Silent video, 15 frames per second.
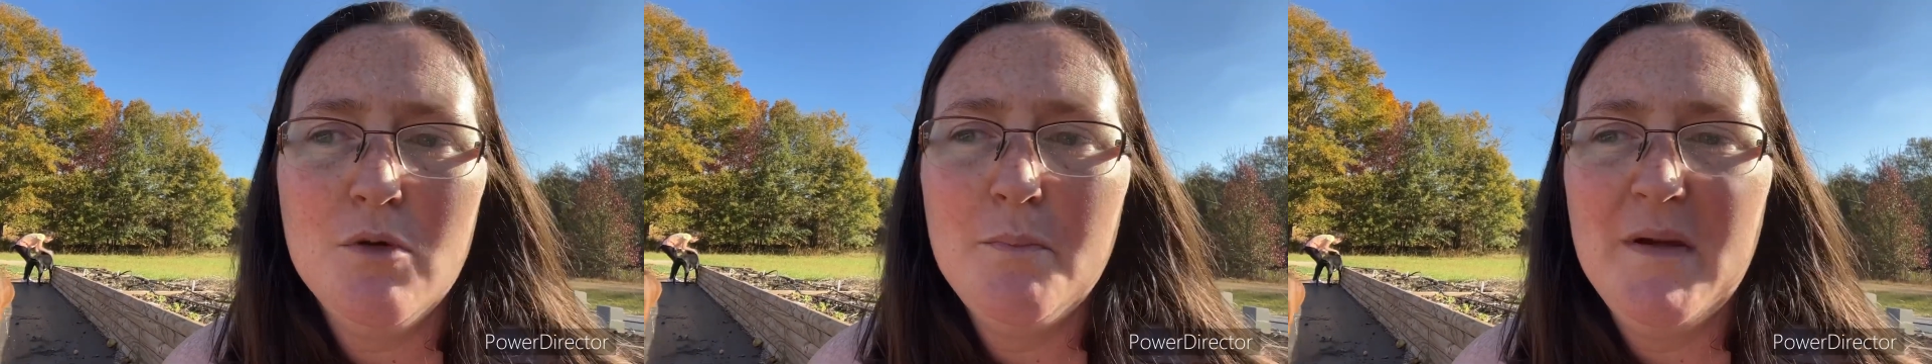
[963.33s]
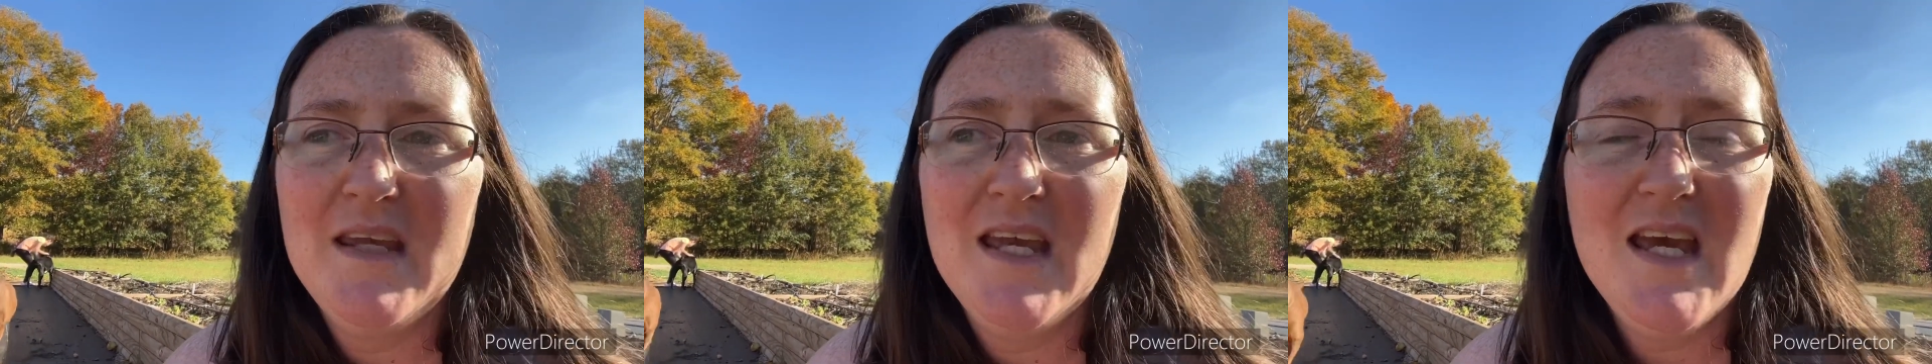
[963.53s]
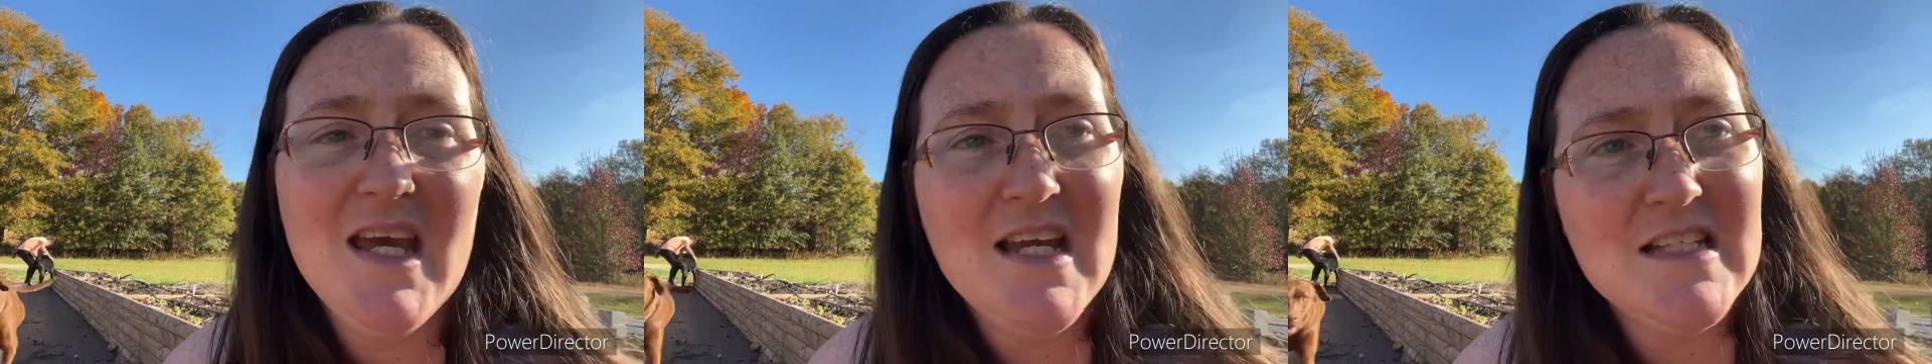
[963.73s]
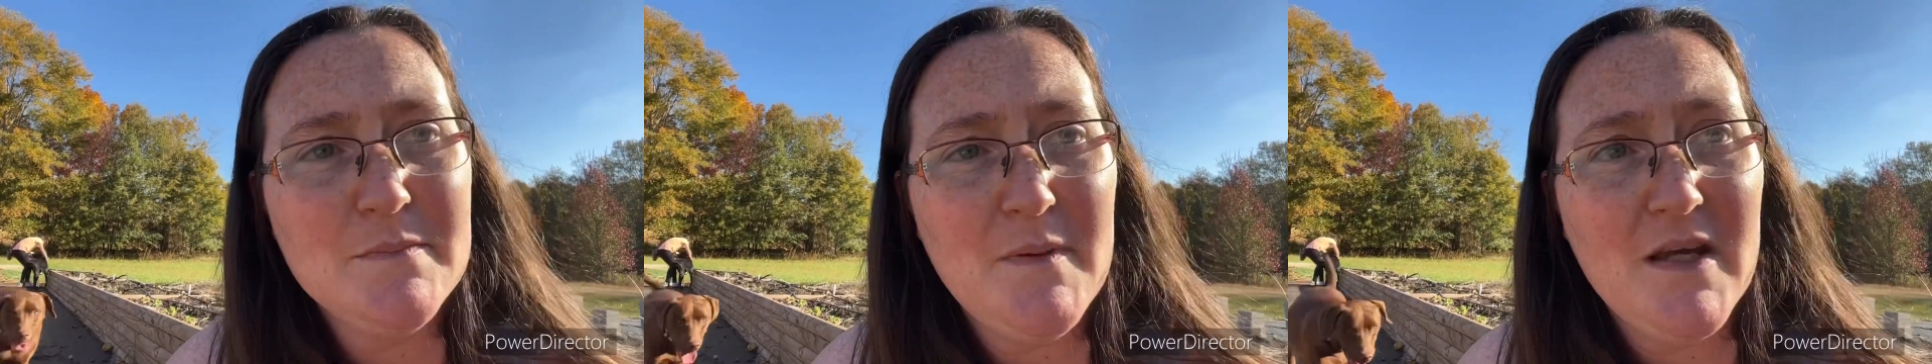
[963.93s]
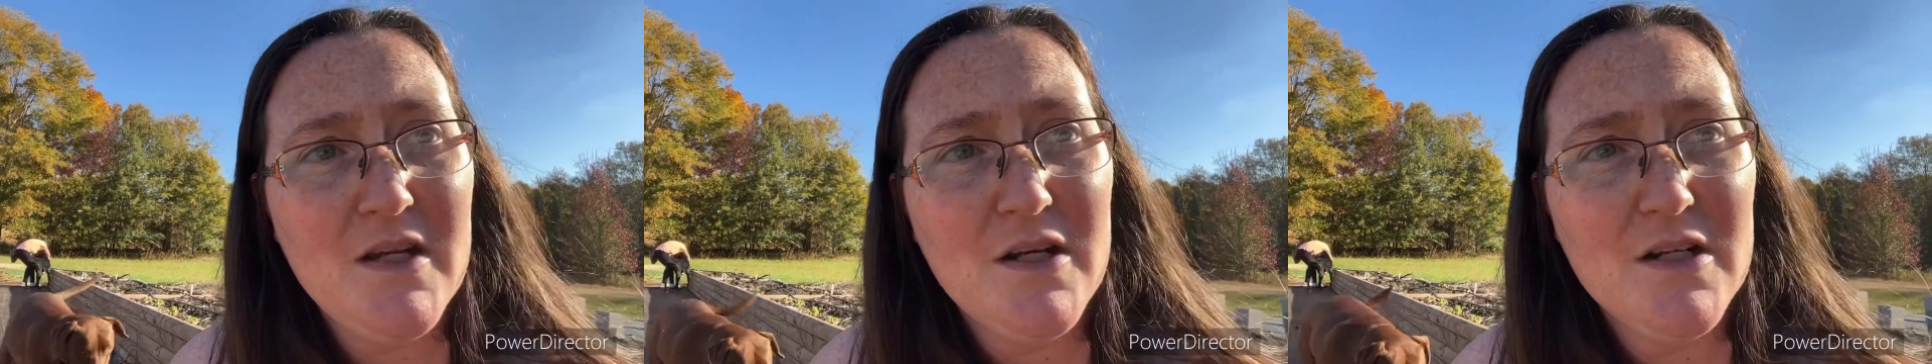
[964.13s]
pick eggs
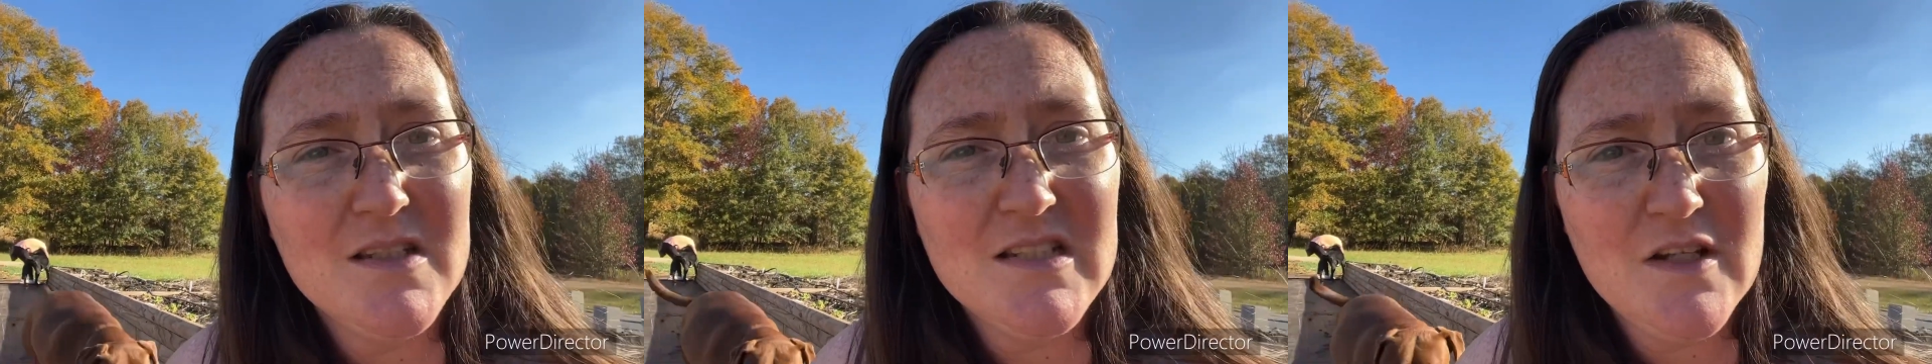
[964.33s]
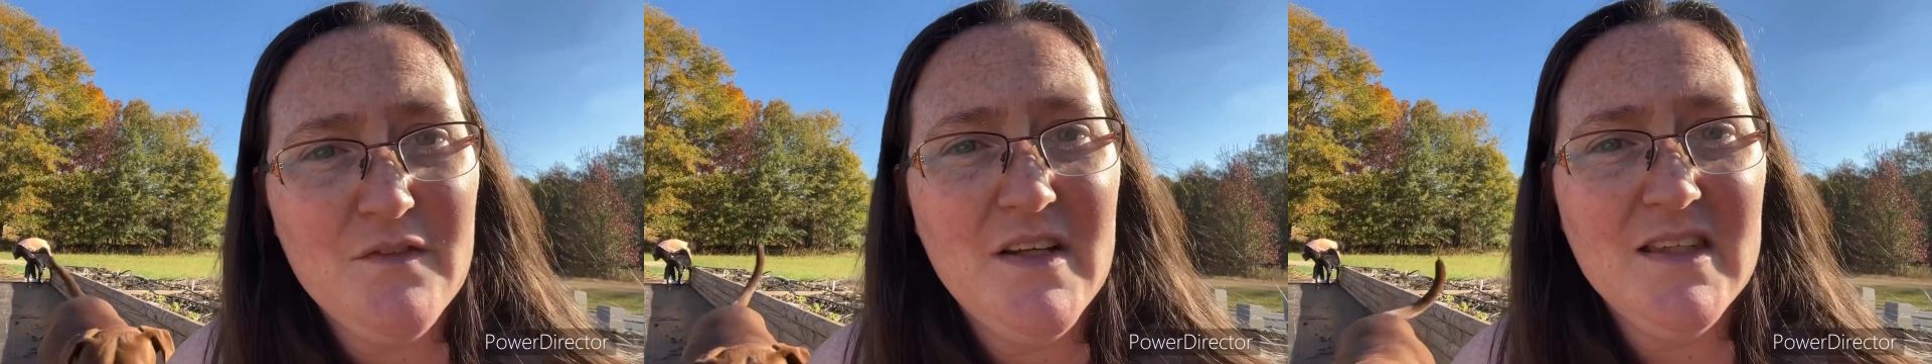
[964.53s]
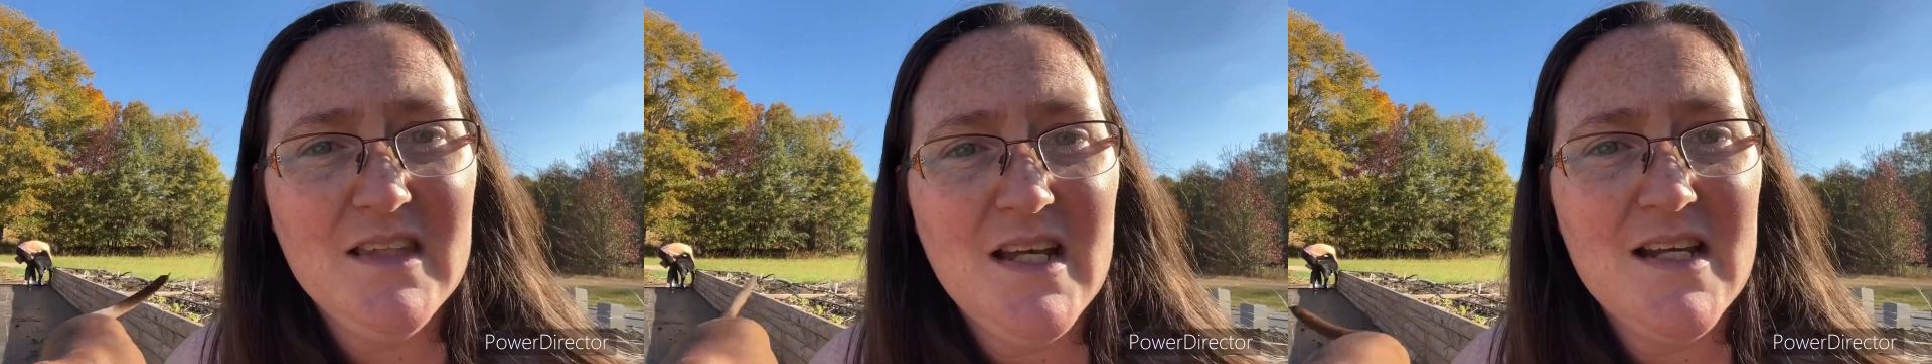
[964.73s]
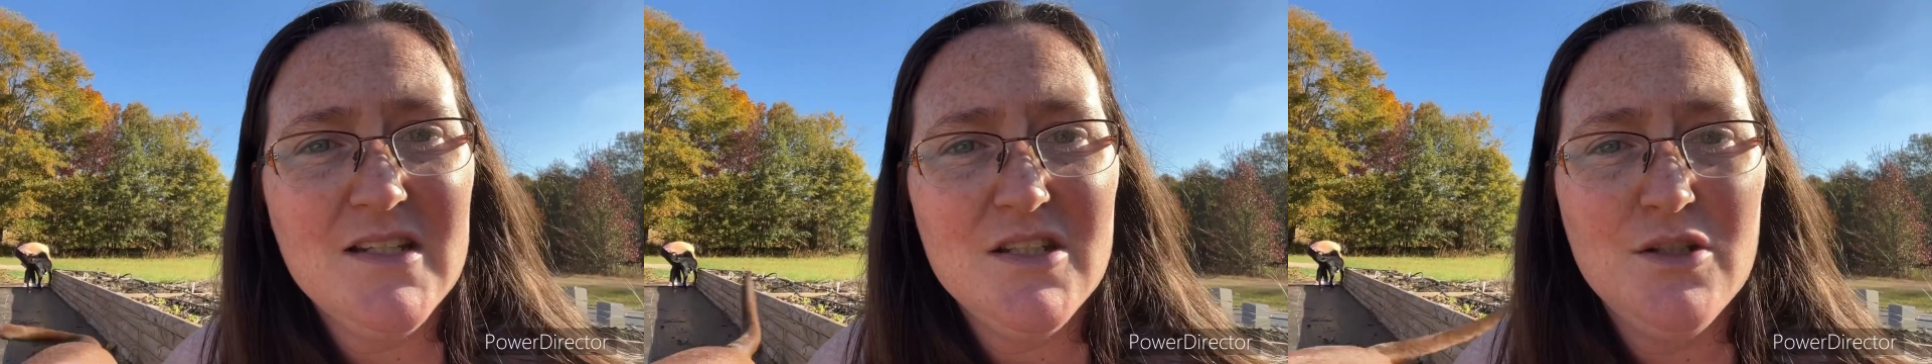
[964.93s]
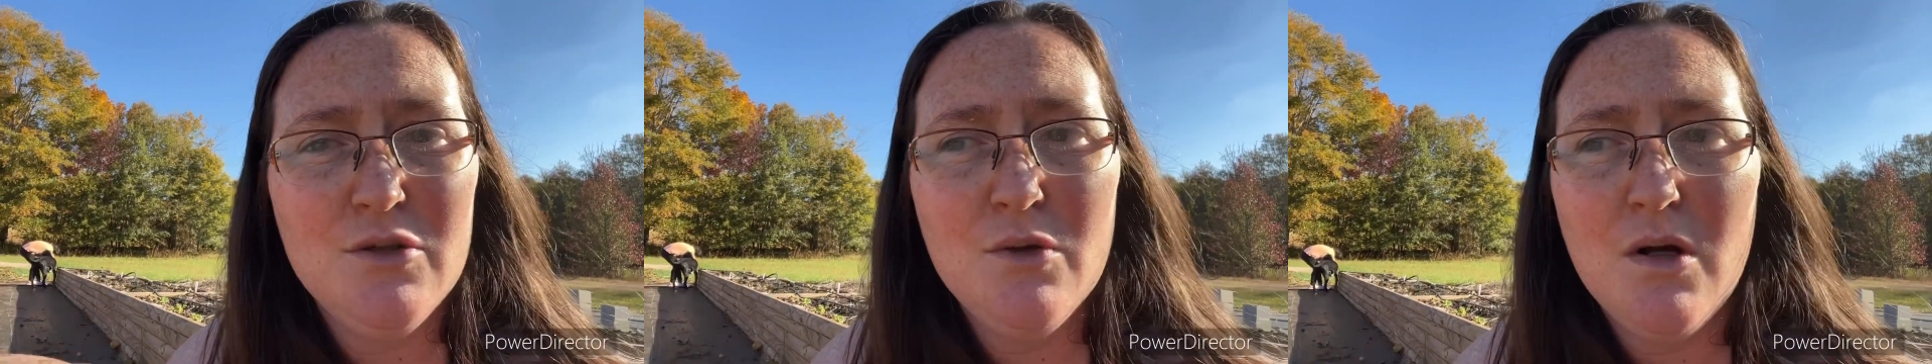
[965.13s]
better, stuff like that
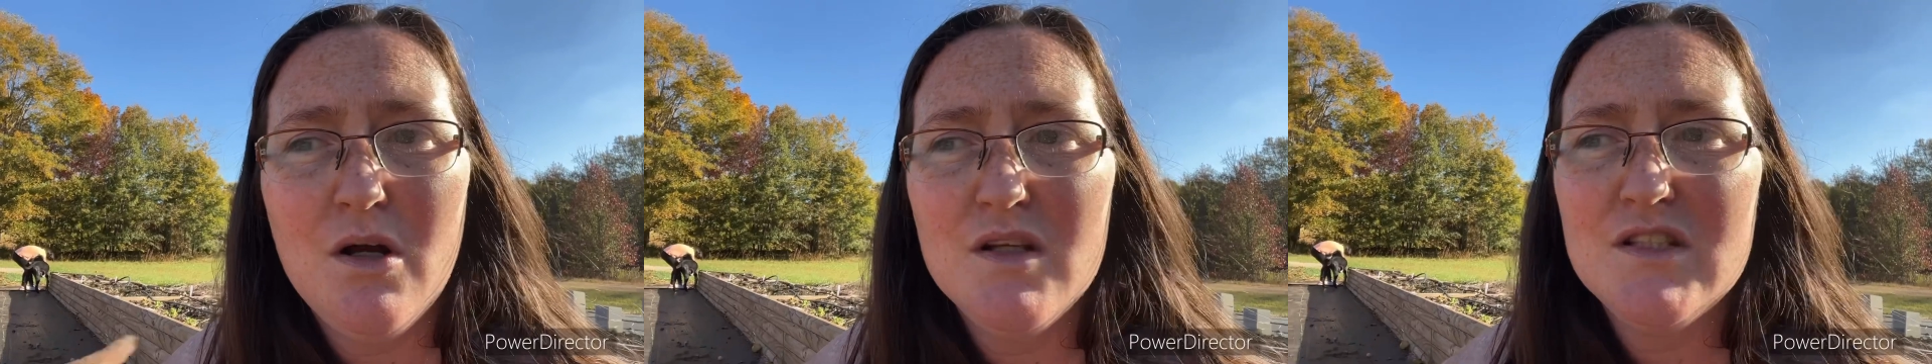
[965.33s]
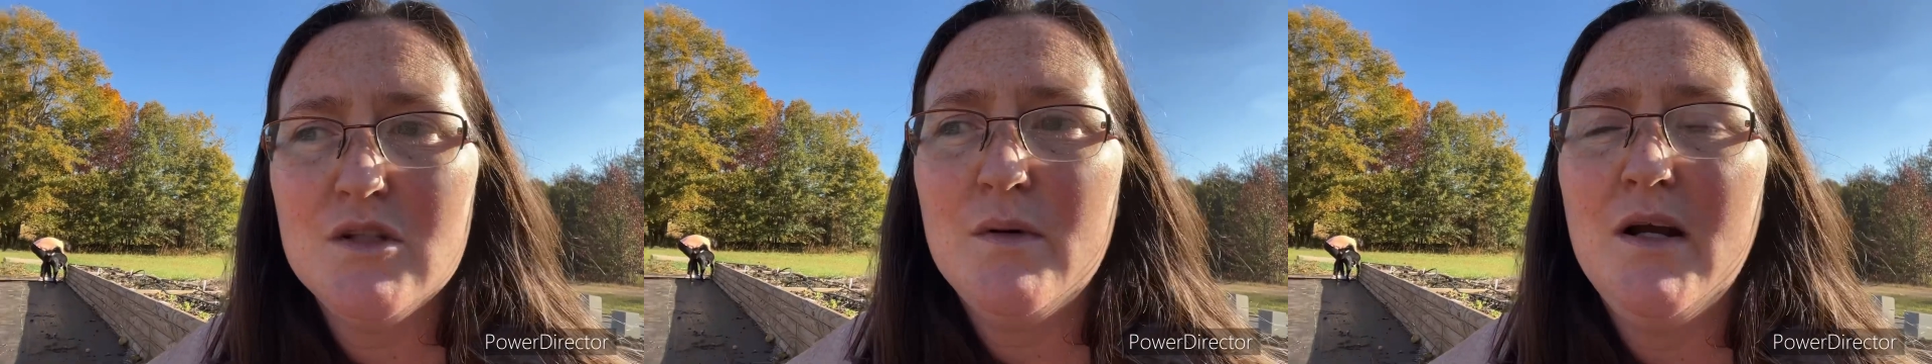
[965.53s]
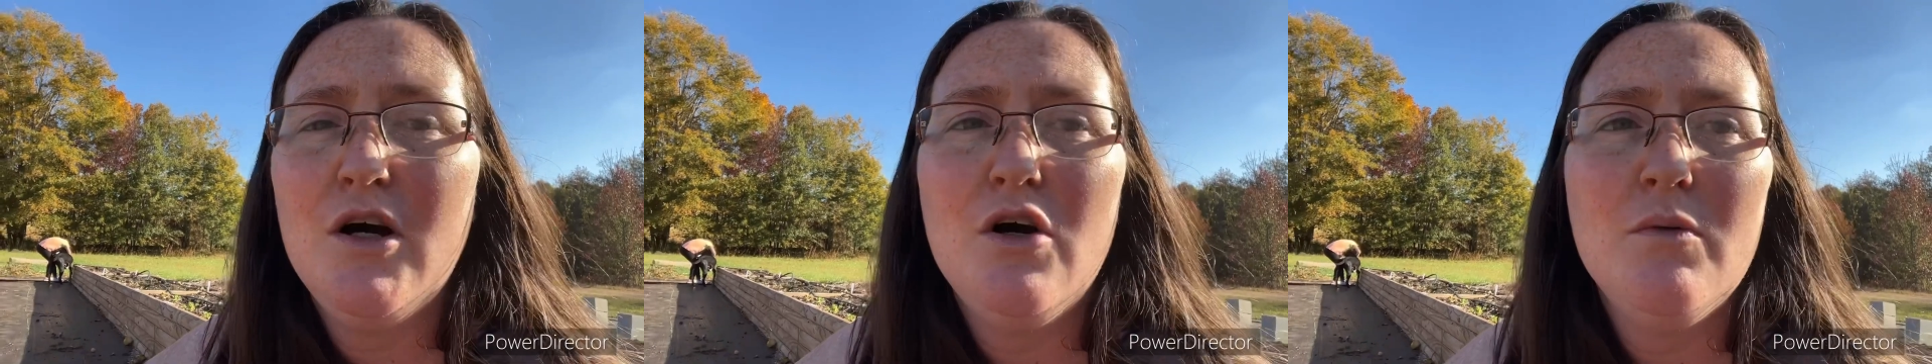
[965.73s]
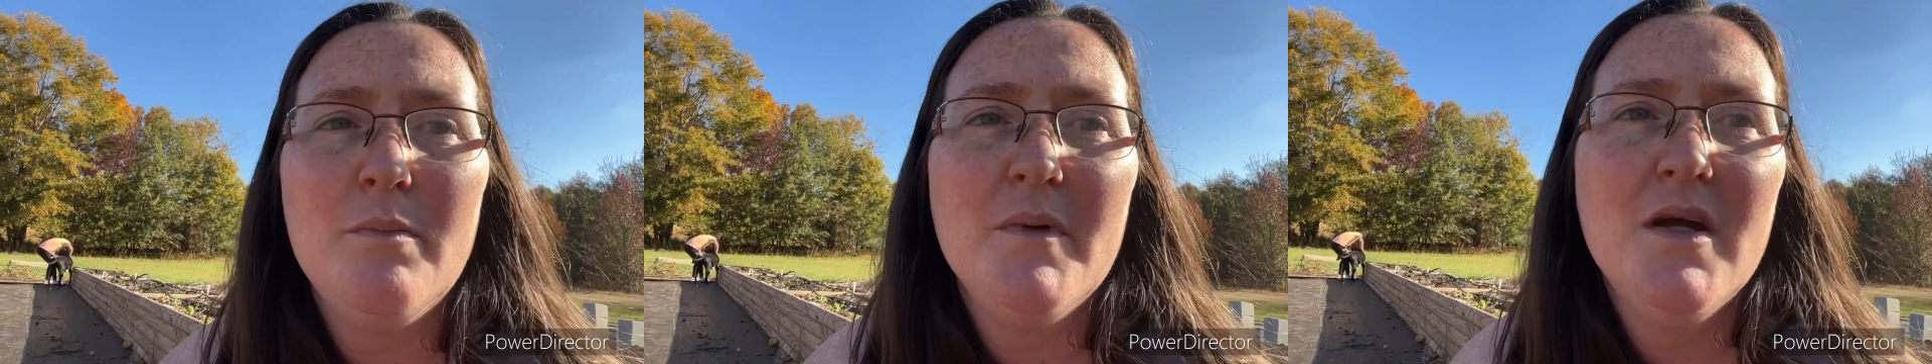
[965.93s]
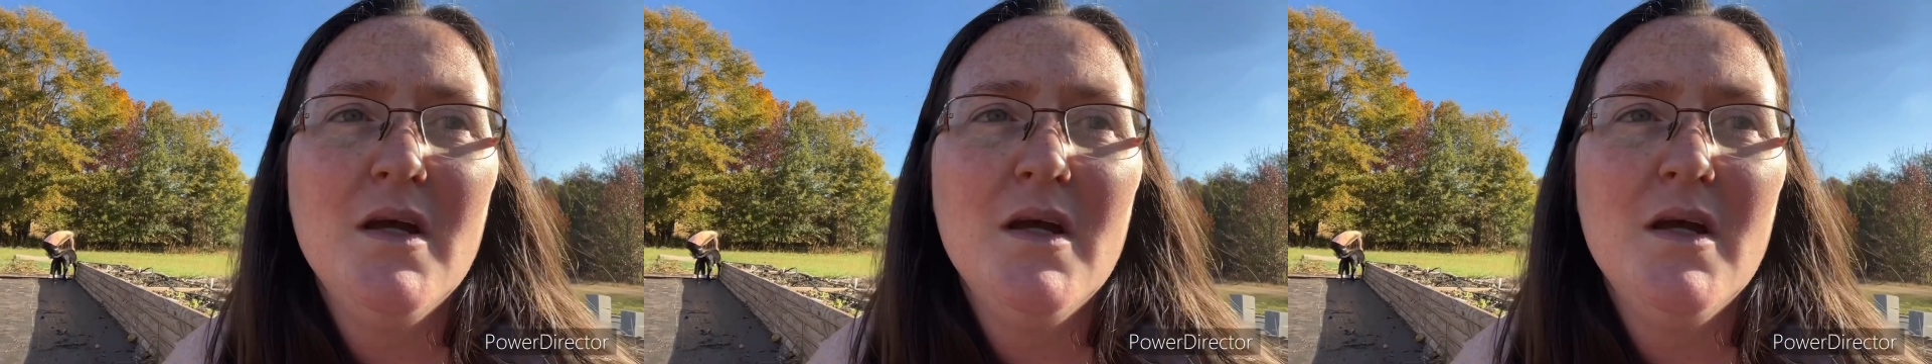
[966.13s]
to also help